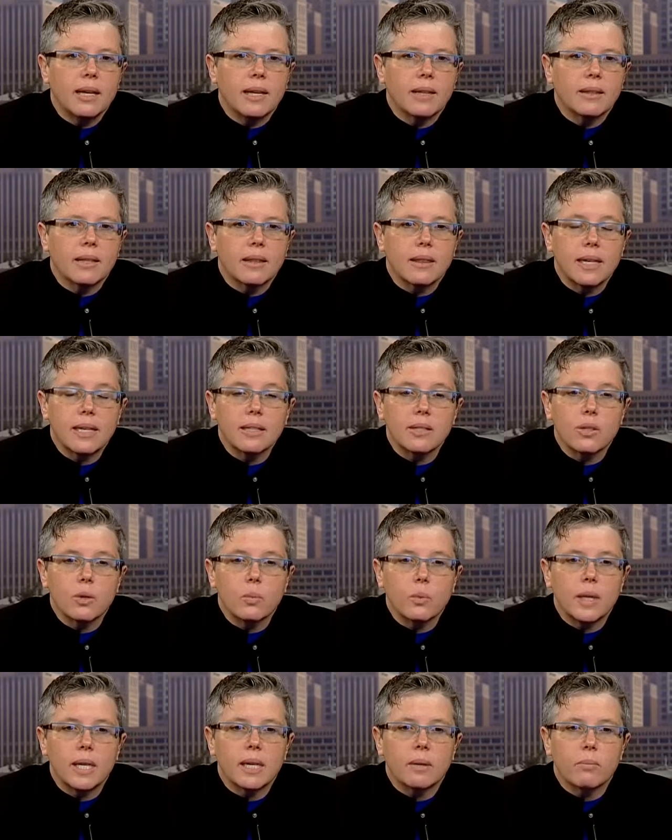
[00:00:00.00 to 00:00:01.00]
and the things that
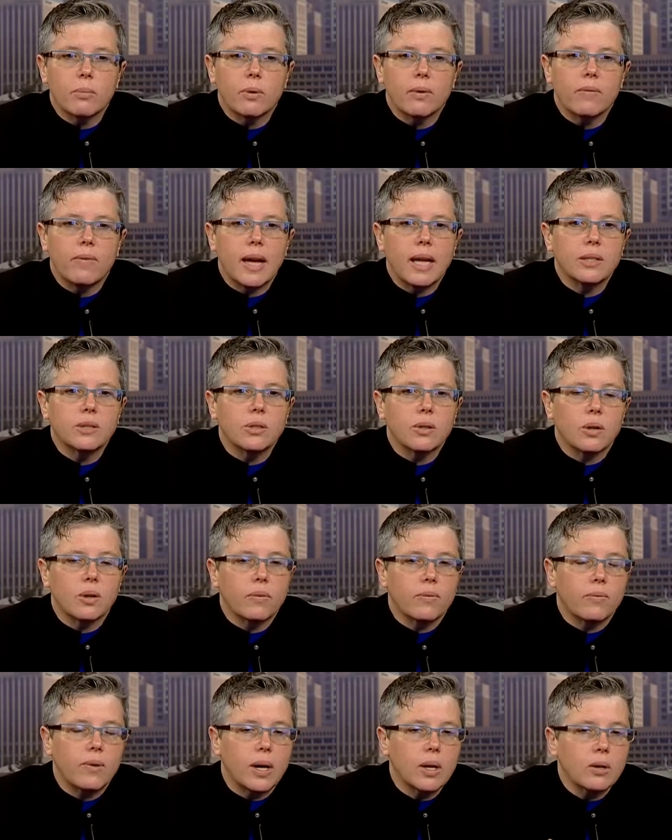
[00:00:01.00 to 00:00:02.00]
we can prevent are
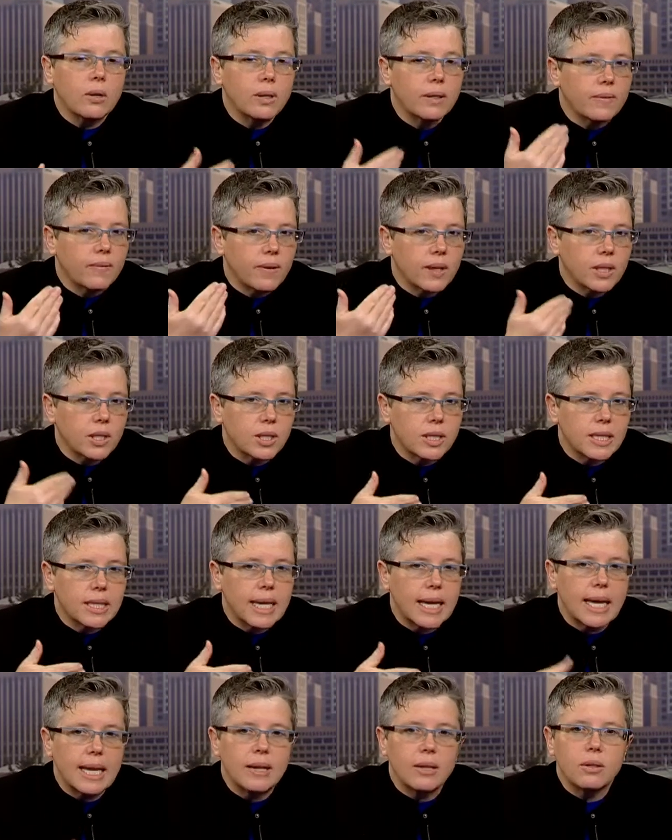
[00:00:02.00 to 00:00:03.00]
fungal infections,
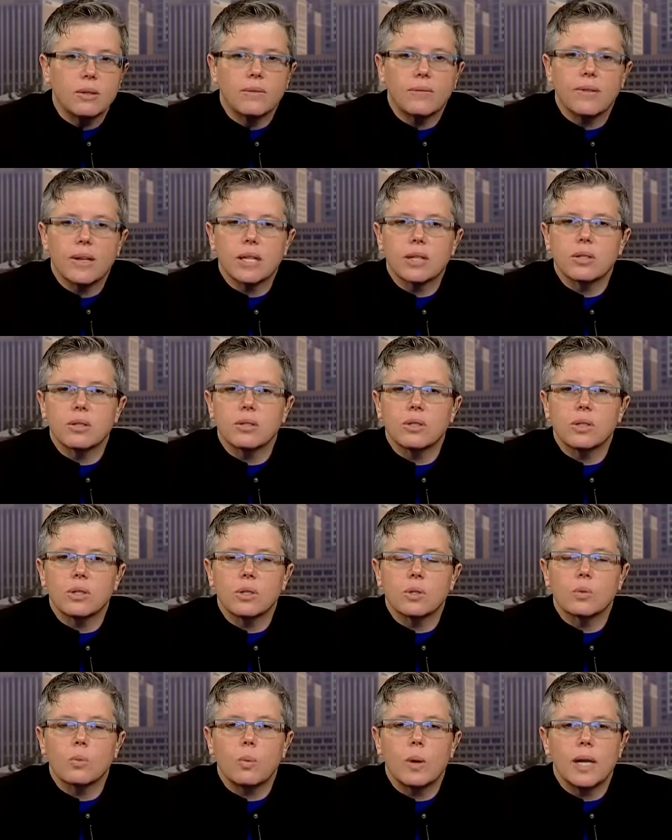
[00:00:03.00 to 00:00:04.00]
candidal infections,
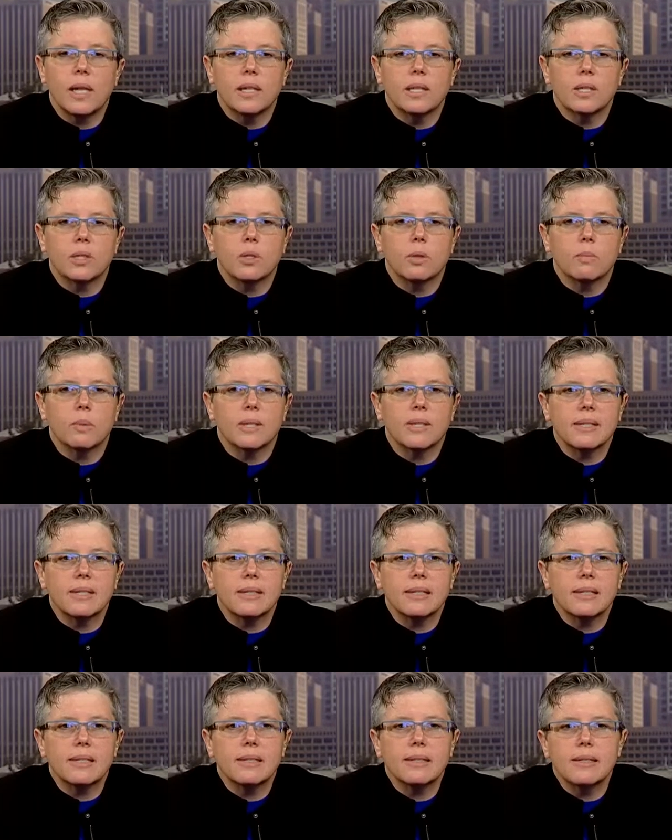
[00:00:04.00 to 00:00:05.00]
as well as
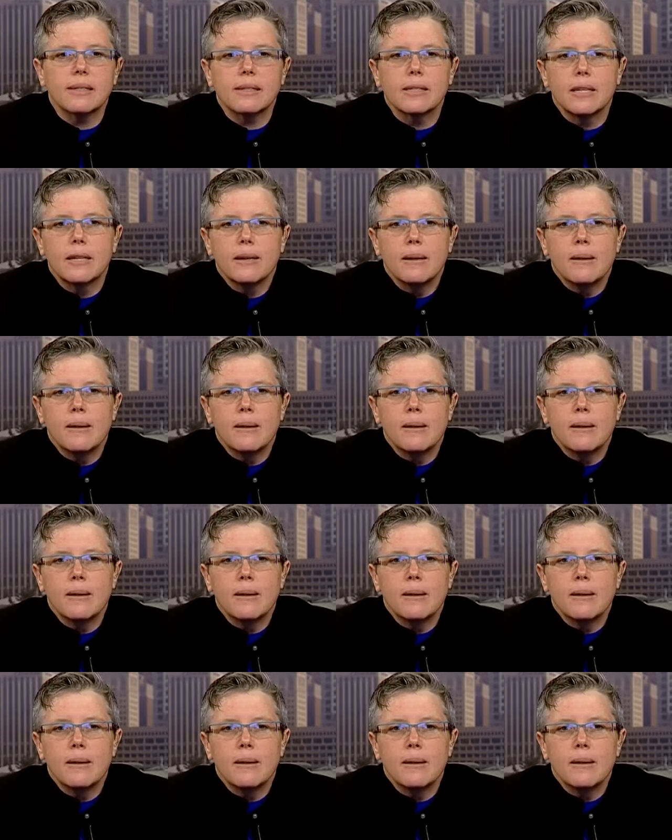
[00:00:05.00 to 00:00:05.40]
pneumocystis.